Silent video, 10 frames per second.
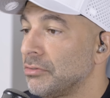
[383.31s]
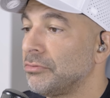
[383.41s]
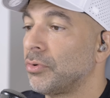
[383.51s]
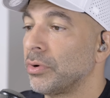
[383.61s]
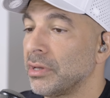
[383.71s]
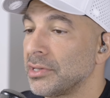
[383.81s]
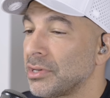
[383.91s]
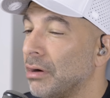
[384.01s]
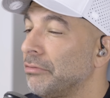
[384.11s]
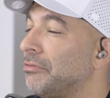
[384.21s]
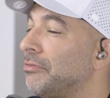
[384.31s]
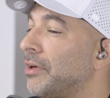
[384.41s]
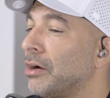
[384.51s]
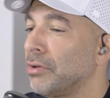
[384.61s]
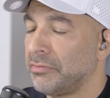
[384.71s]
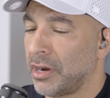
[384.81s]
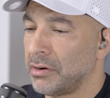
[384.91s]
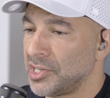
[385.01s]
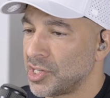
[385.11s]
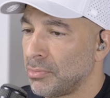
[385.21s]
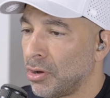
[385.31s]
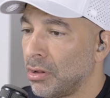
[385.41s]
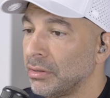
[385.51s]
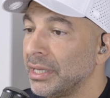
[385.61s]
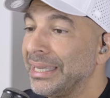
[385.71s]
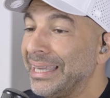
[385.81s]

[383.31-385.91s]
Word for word: for this are very, very small,